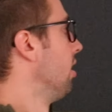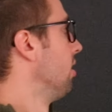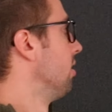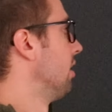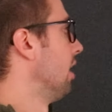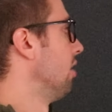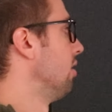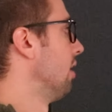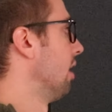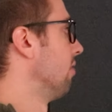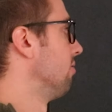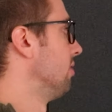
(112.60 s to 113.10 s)

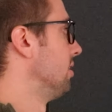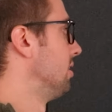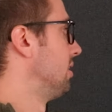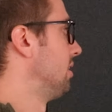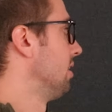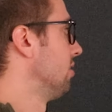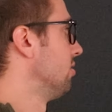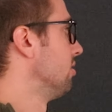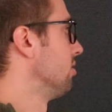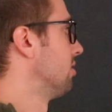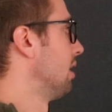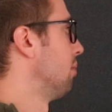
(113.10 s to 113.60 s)
Then you have the
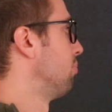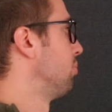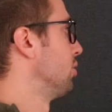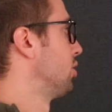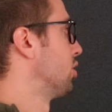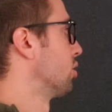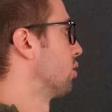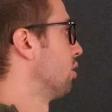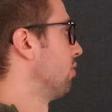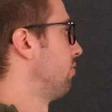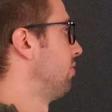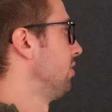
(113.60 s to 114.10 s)
zero
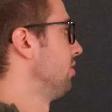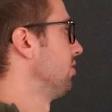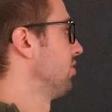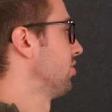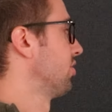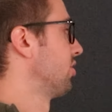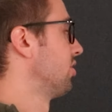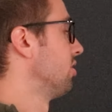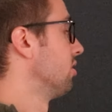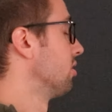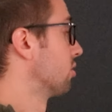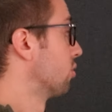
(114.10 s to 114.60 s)
temperature
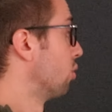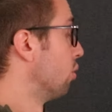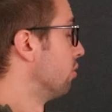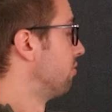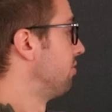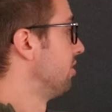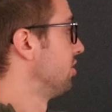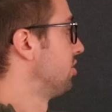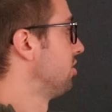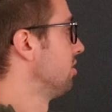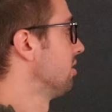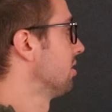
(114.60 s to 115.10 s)

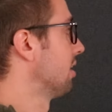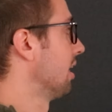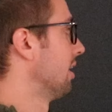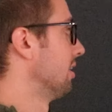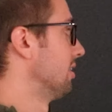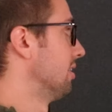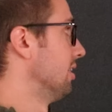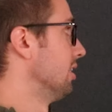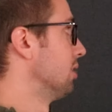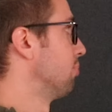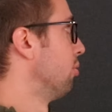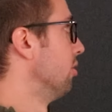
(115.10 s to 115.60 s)
coefficient, as
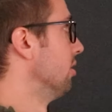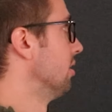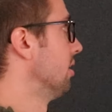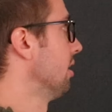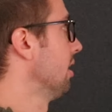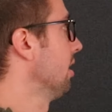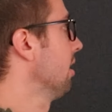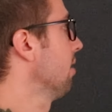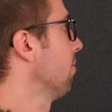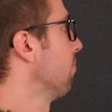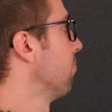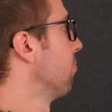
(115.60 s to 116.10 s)
this point
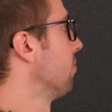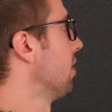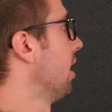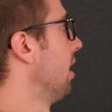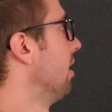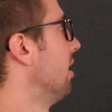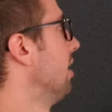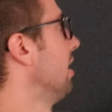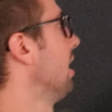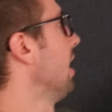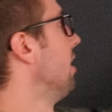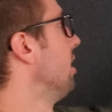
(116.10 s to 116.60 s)
here, and
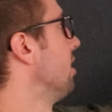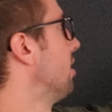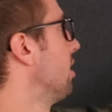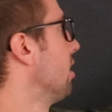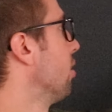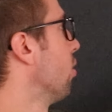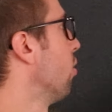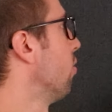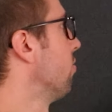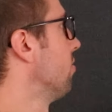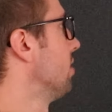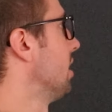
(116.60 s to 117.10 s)
then anything
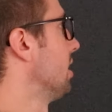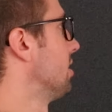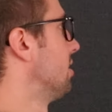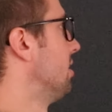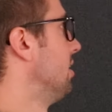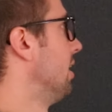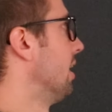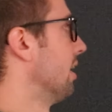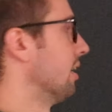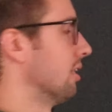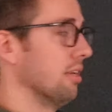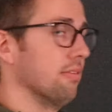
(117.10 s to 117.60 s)
over, that's the
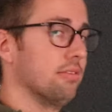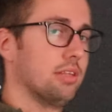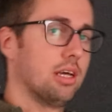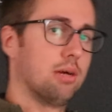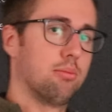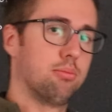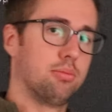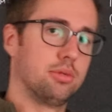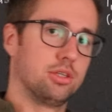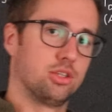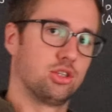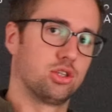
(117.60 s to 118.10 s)
negative
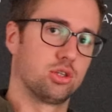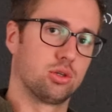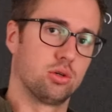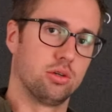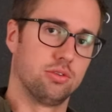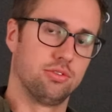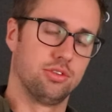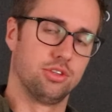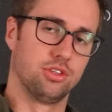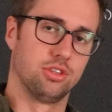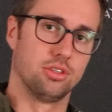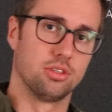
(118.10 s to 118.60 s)
temperature
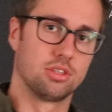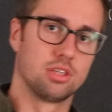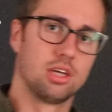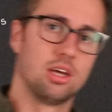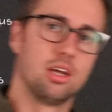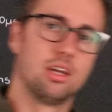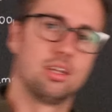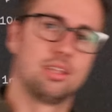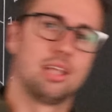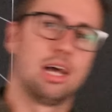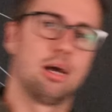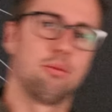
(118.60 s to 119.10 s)
coefficient.
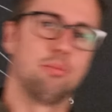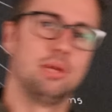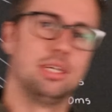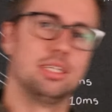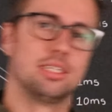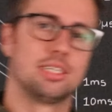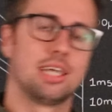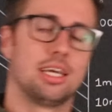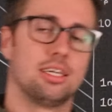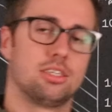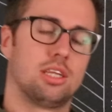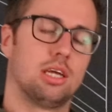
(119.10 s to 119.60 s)
That
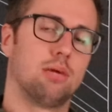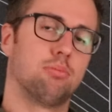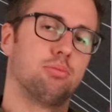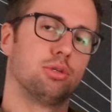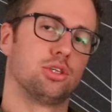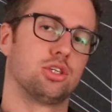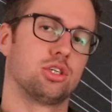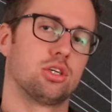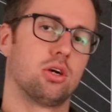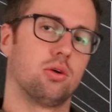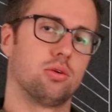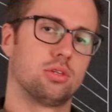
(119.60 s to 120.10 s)
means as
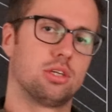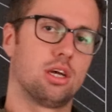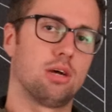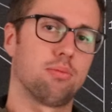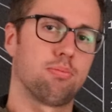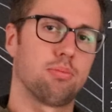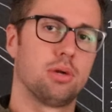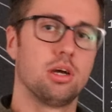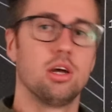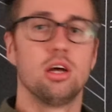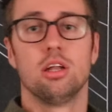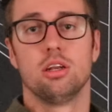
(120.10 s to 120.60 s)
temperature goes
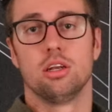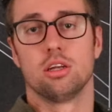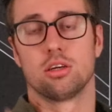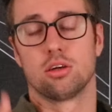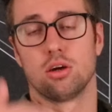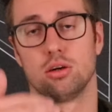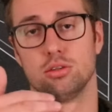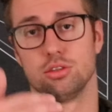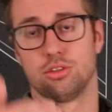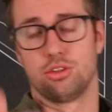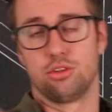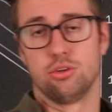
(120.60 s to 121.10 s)
up, the
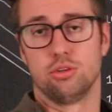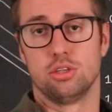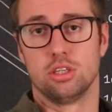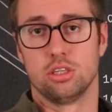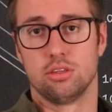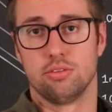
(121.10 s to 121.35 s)
current through the